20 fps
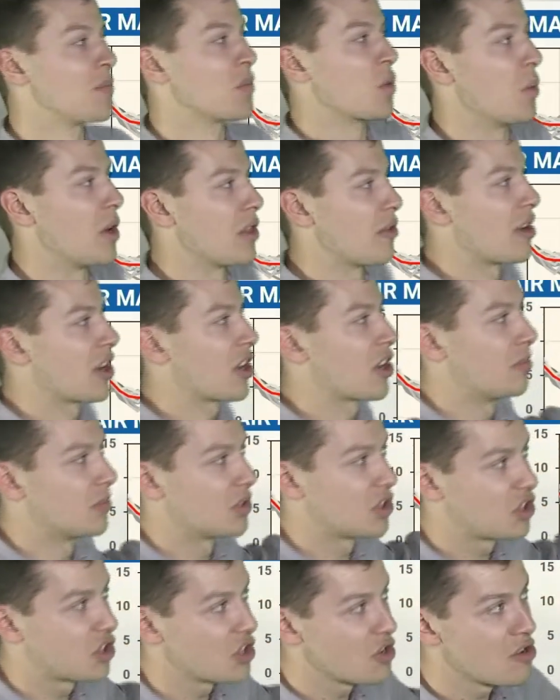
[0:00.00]
Whether it comes
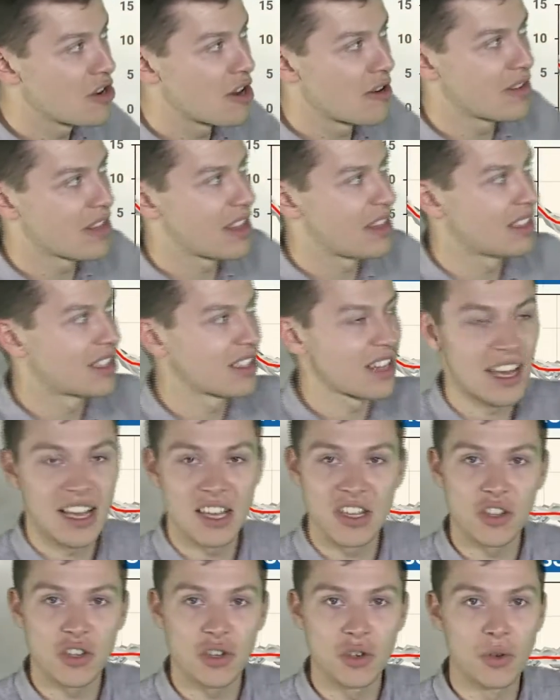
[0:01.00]
sooner and then
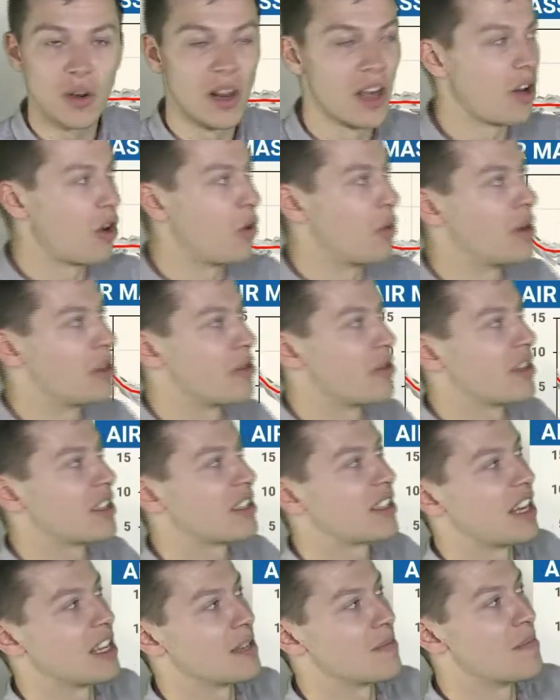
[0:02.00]
stays cooler, or whether it
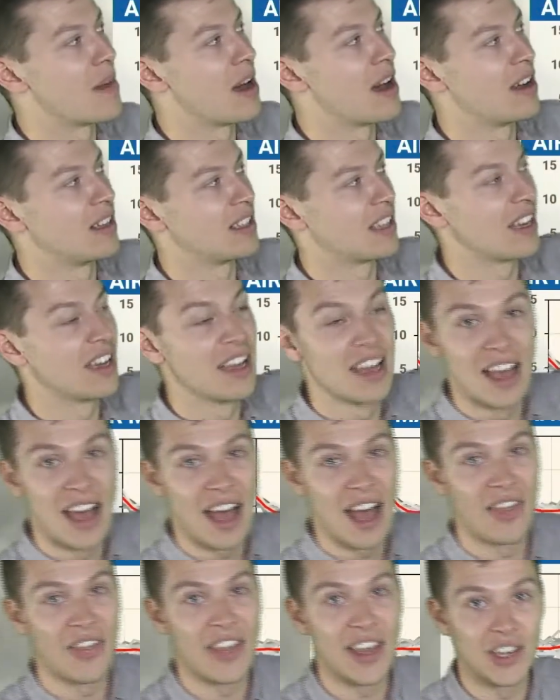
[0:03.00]
stays milder
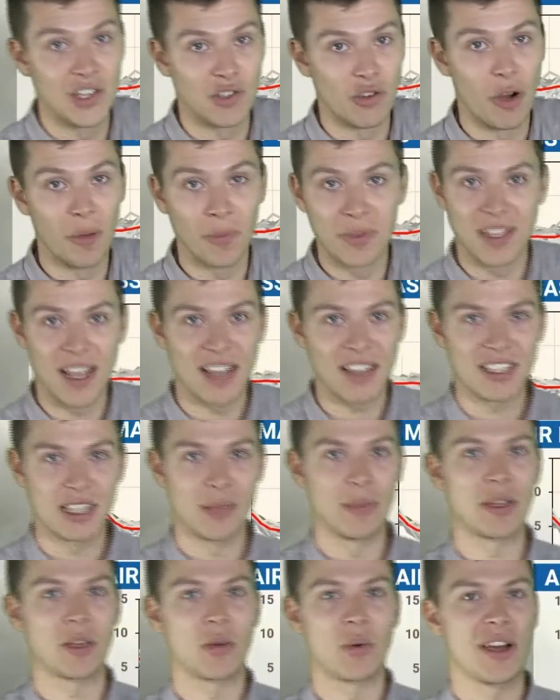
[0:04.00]
and then drops, that's the
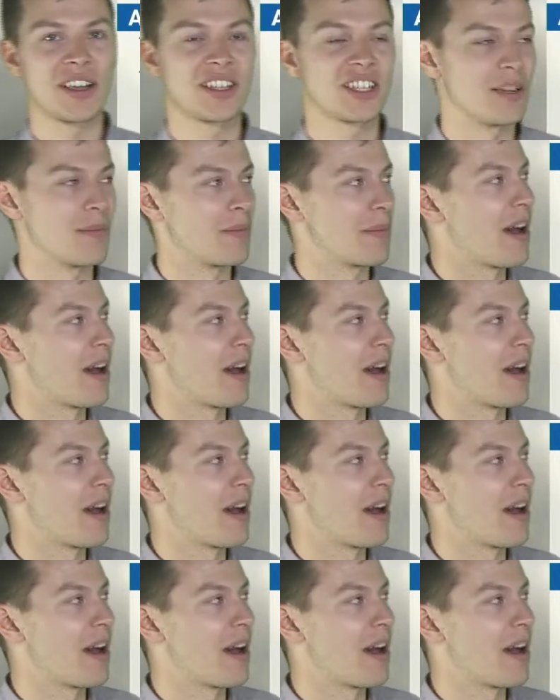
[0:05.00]
big question.